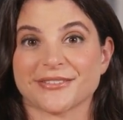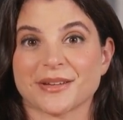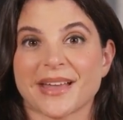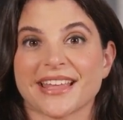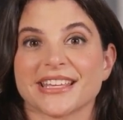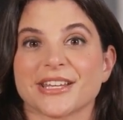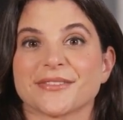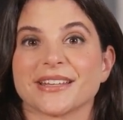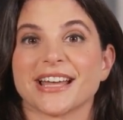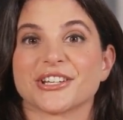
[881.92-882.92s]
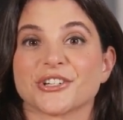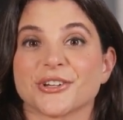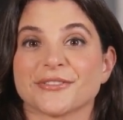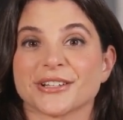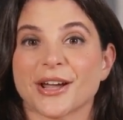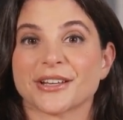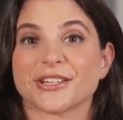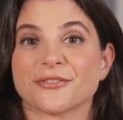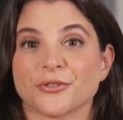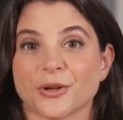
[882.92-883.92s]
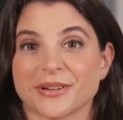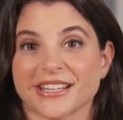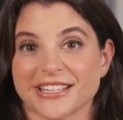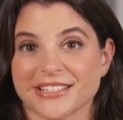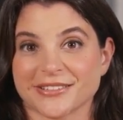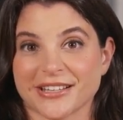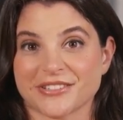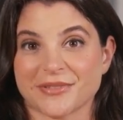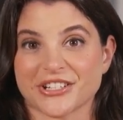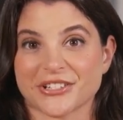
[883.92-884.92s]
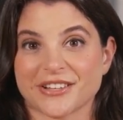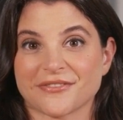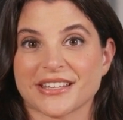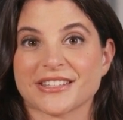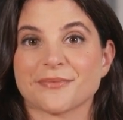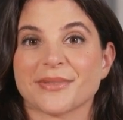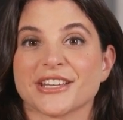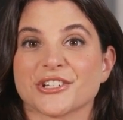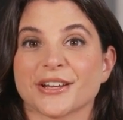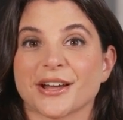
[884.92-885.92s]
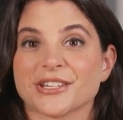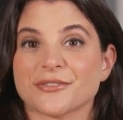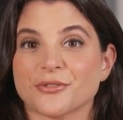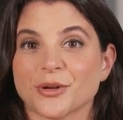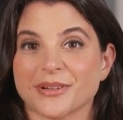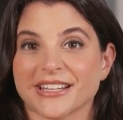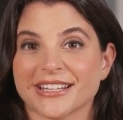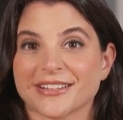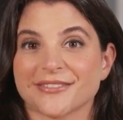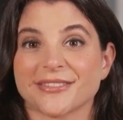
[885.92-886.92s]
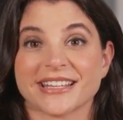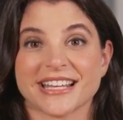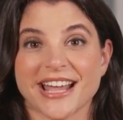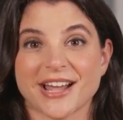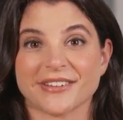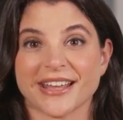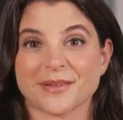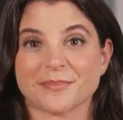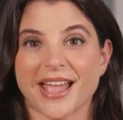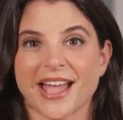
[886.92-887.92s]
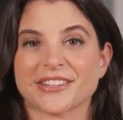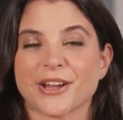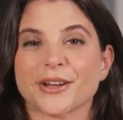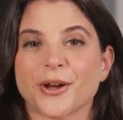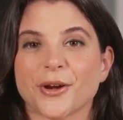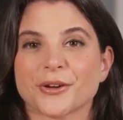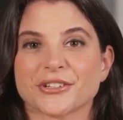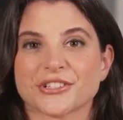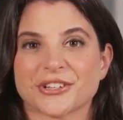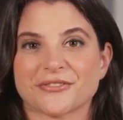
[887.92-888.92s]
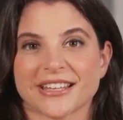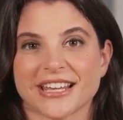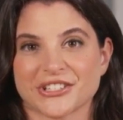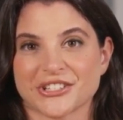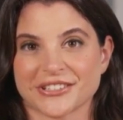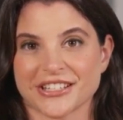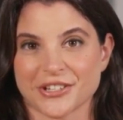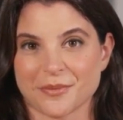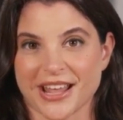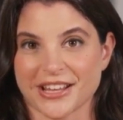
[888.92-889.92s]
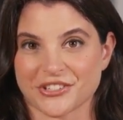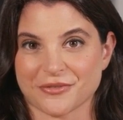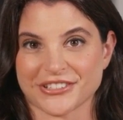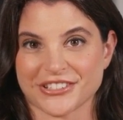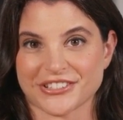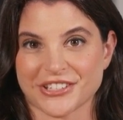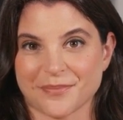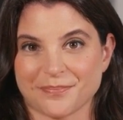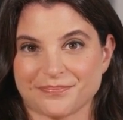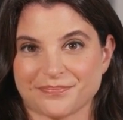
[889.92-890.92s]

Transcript: Depending on the nature of the nonconformity, especially if it is a major nonconformity, it can have an impact on all the certifications in your management system.